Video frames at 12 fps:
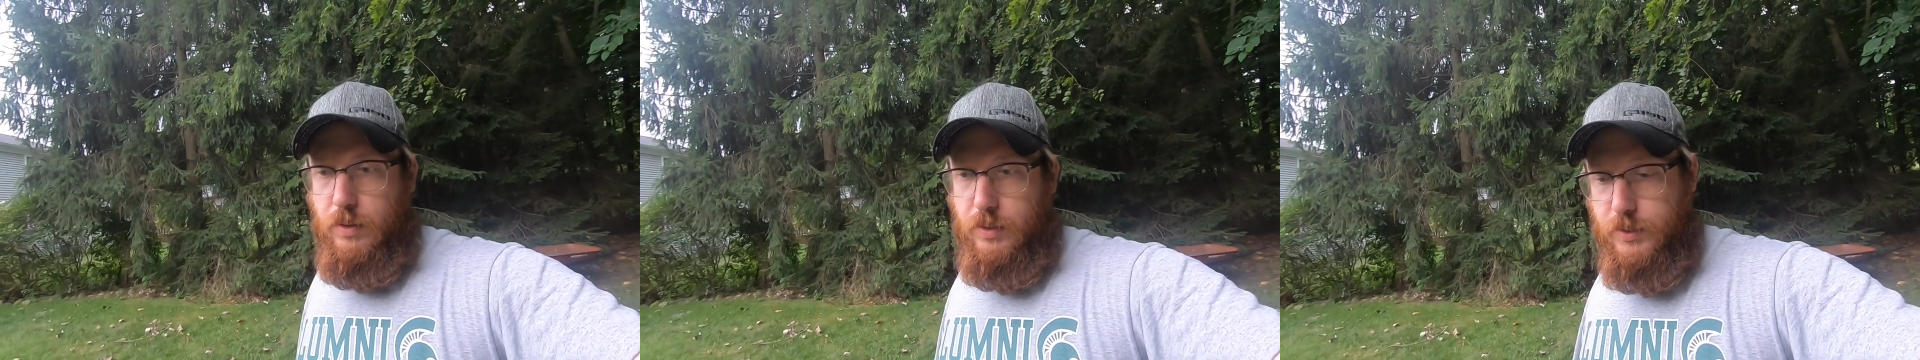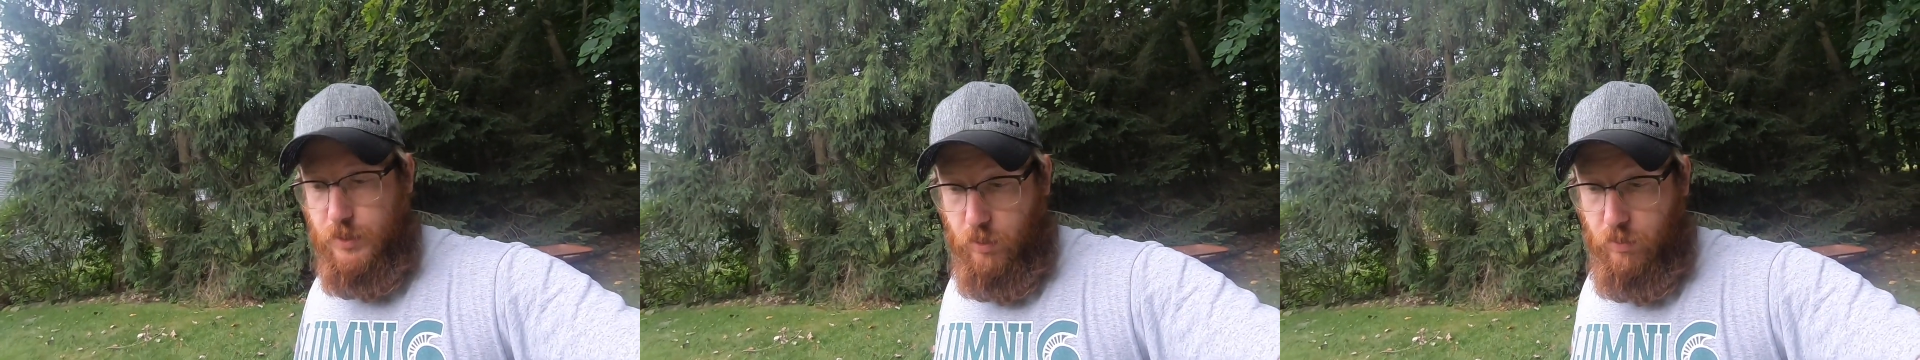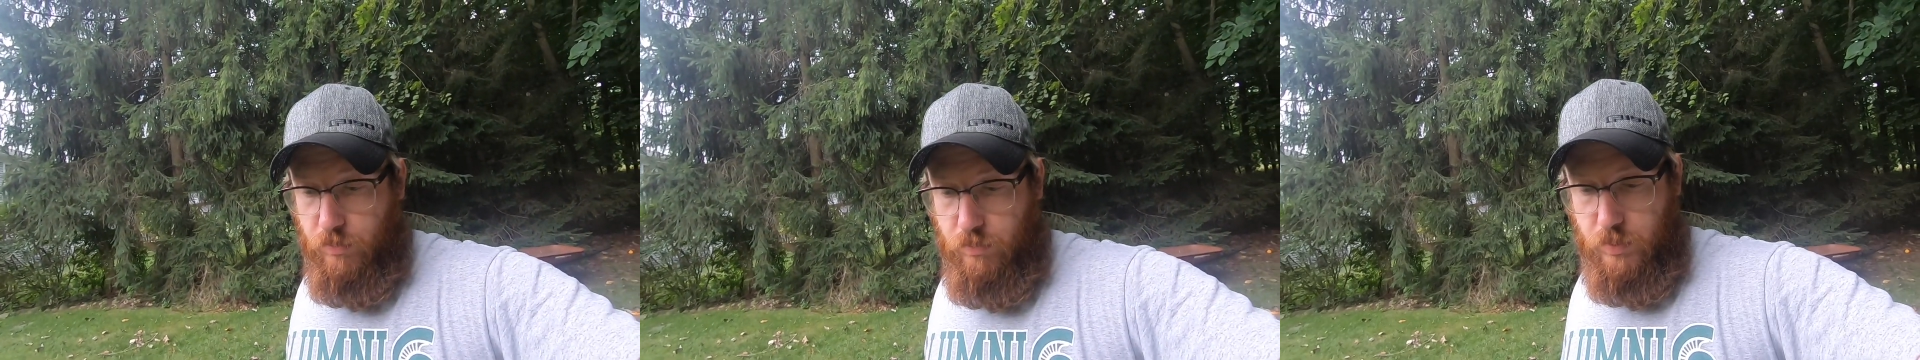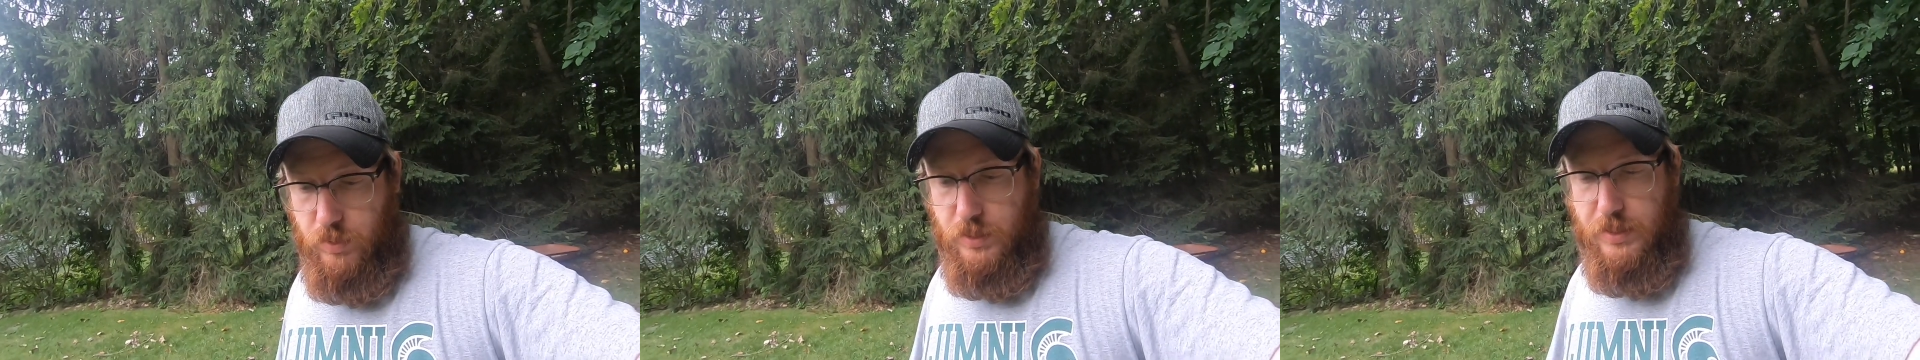So
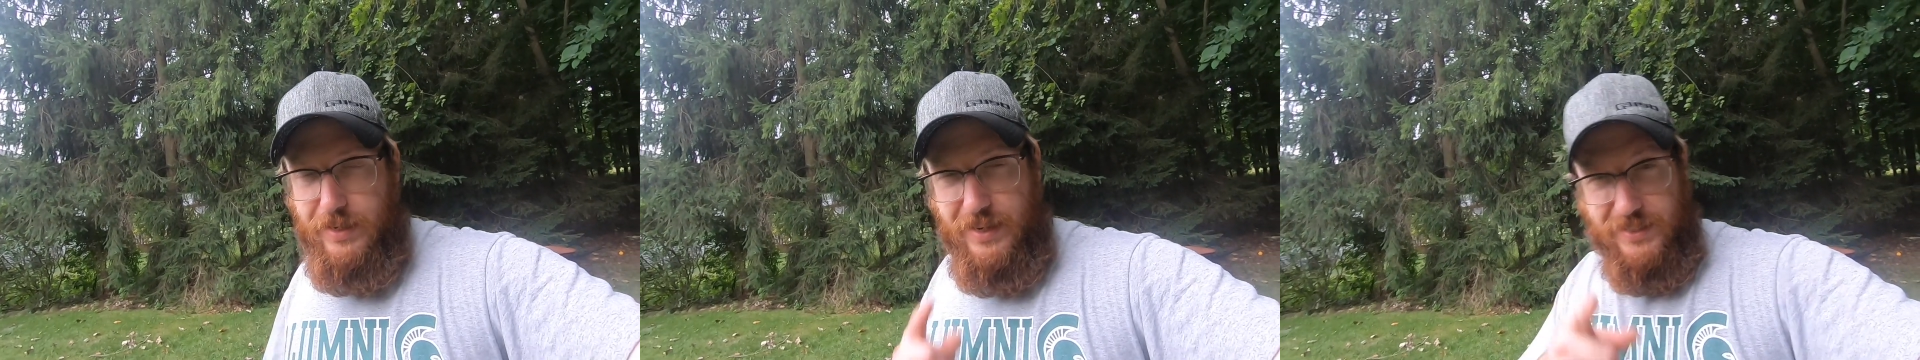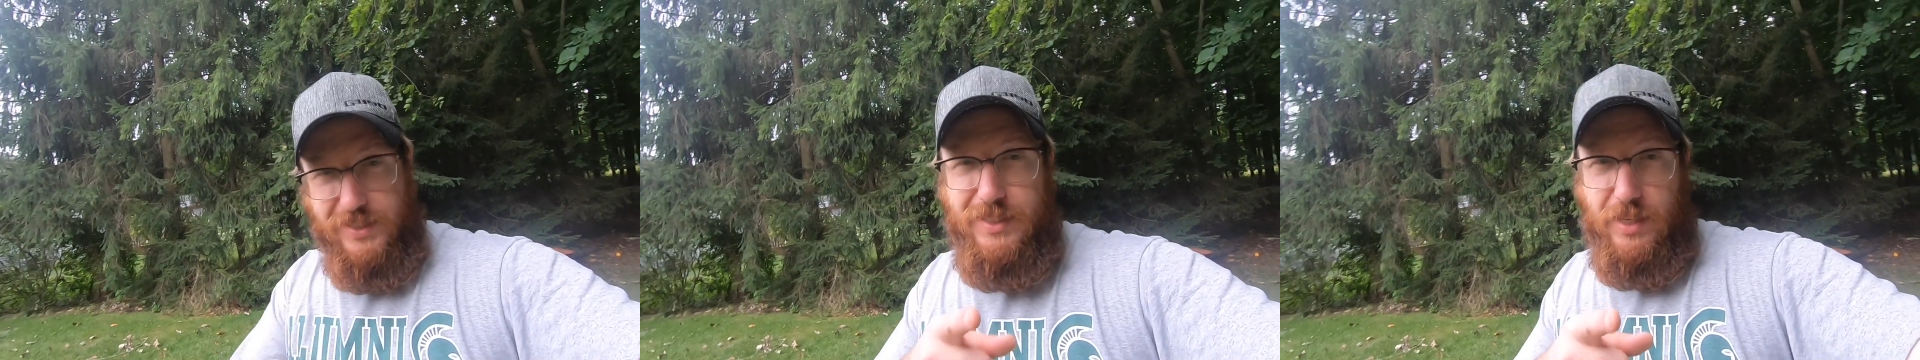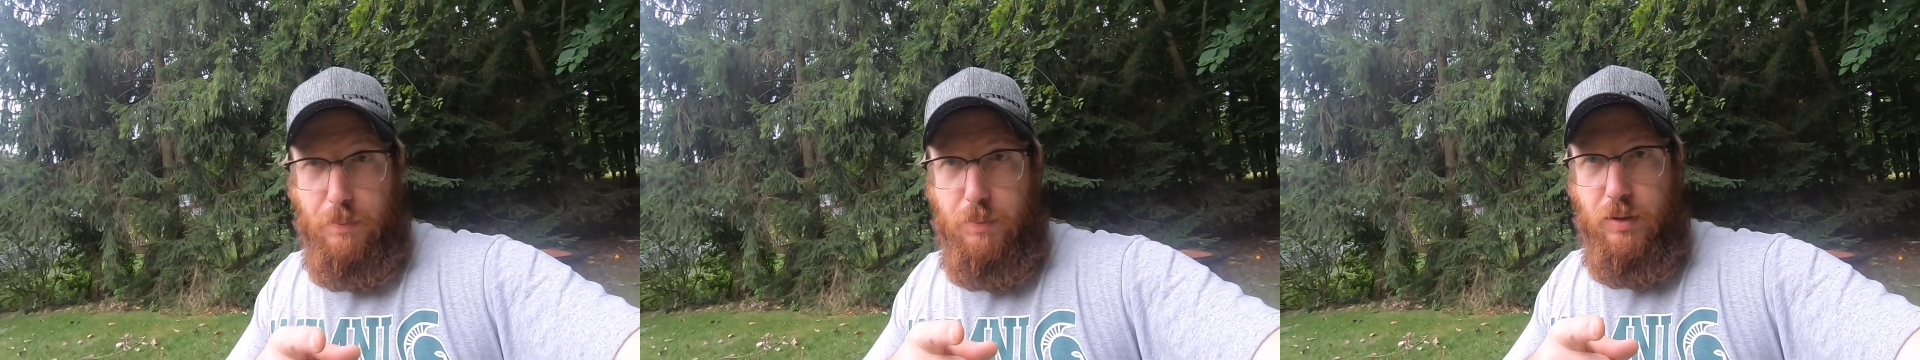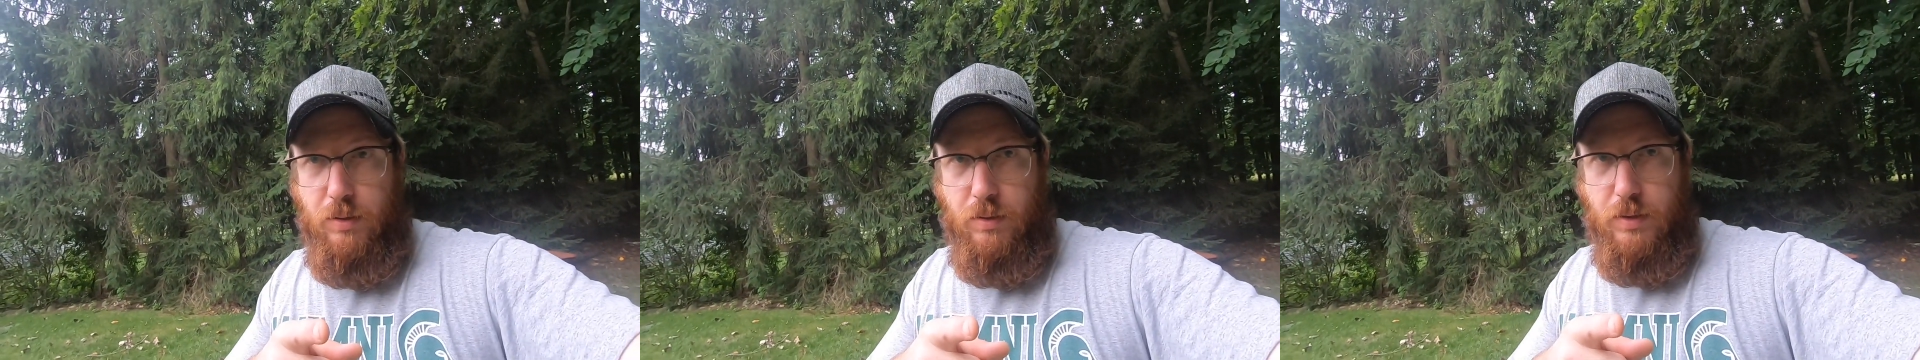next step,
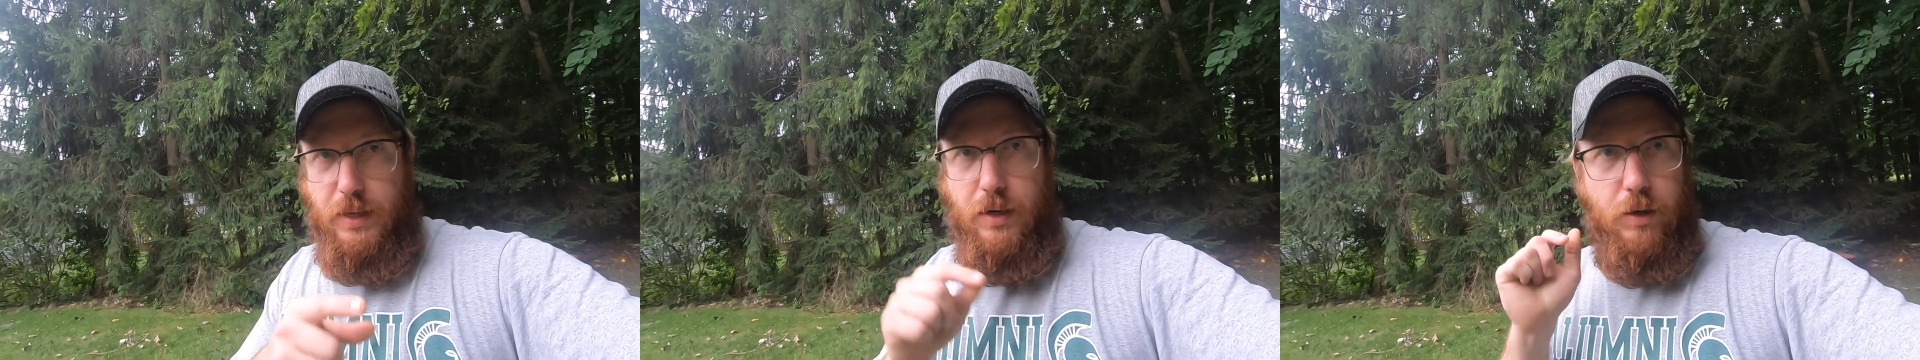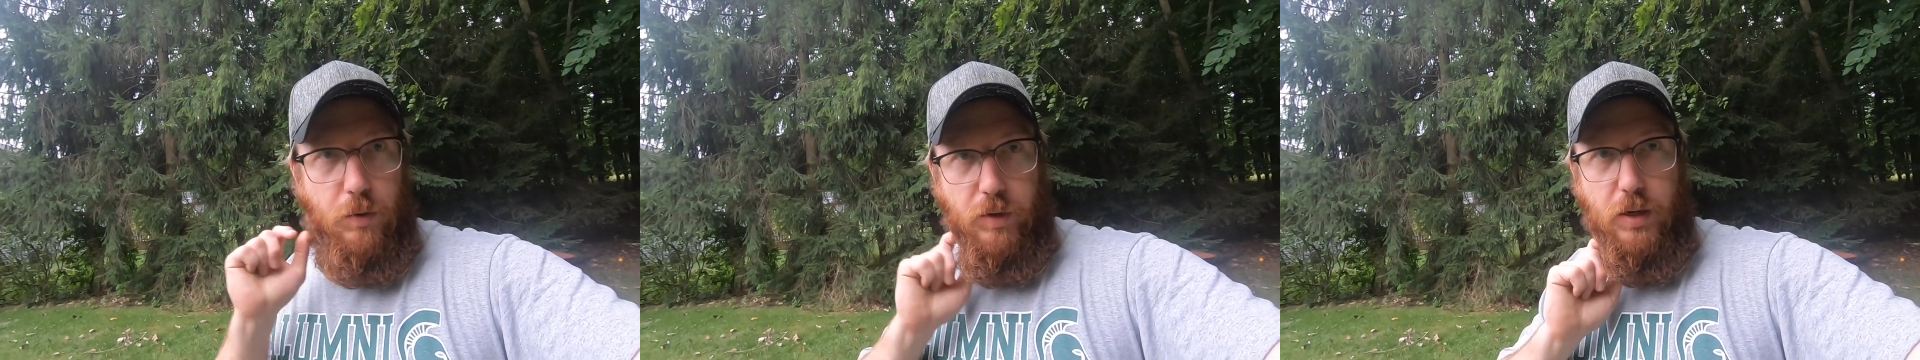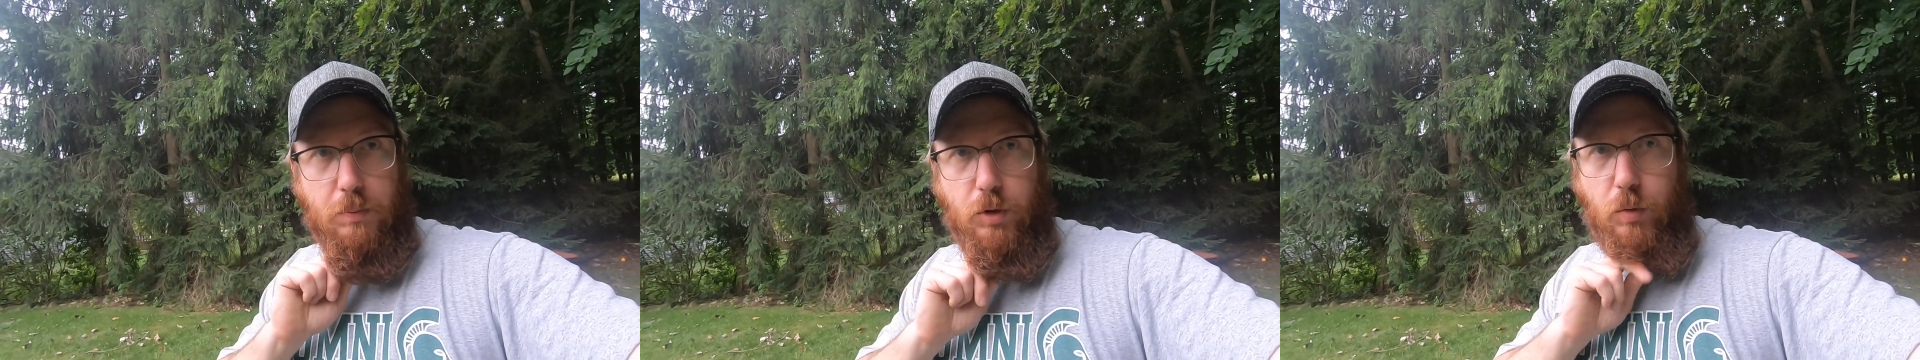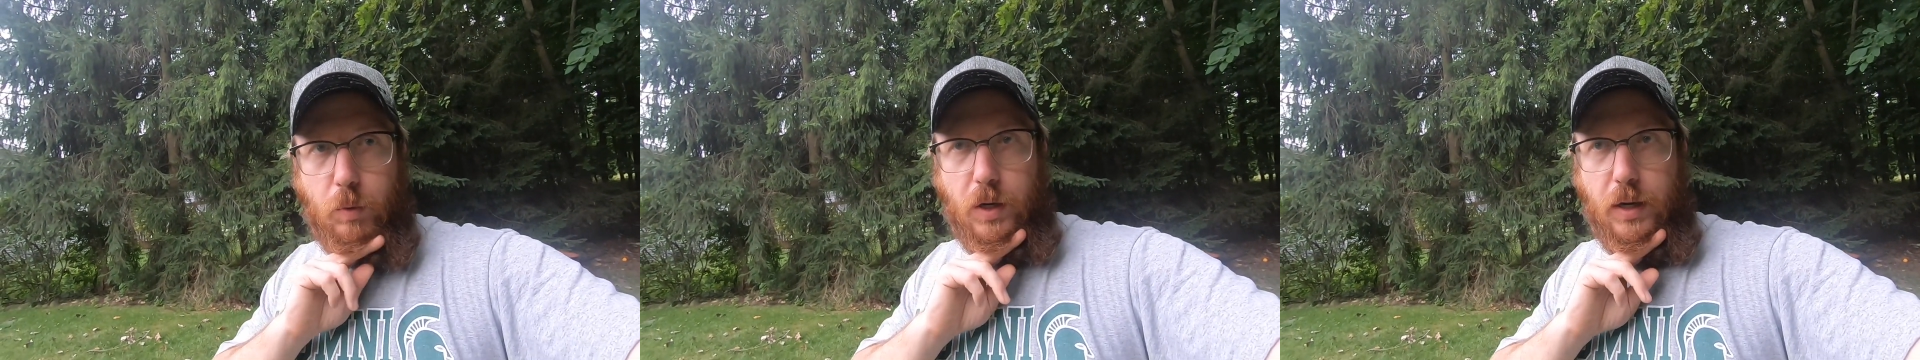I don't know what number
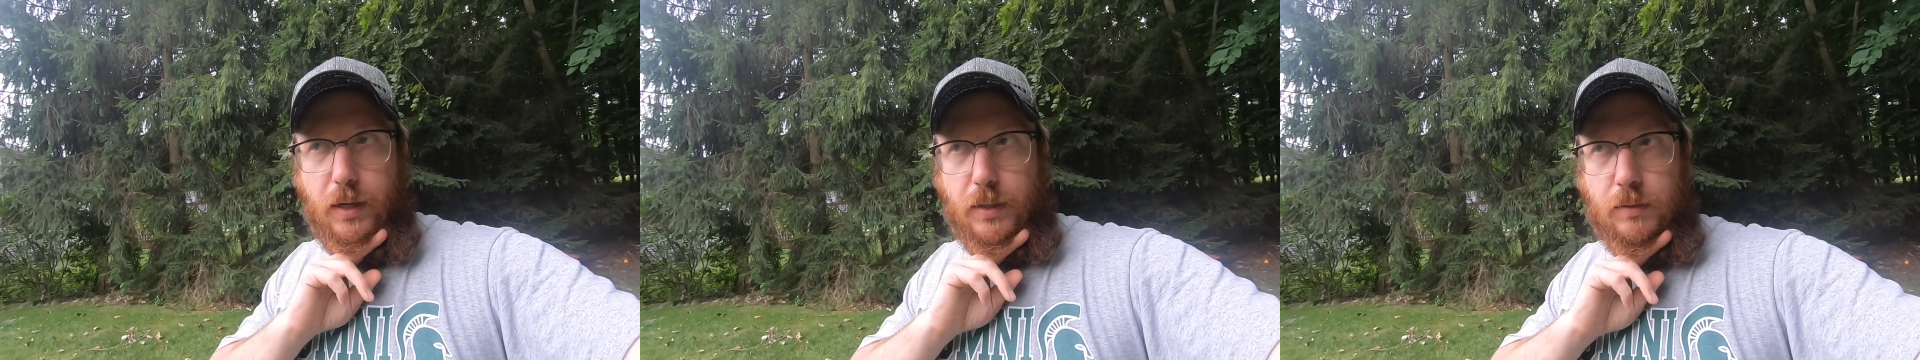we're on,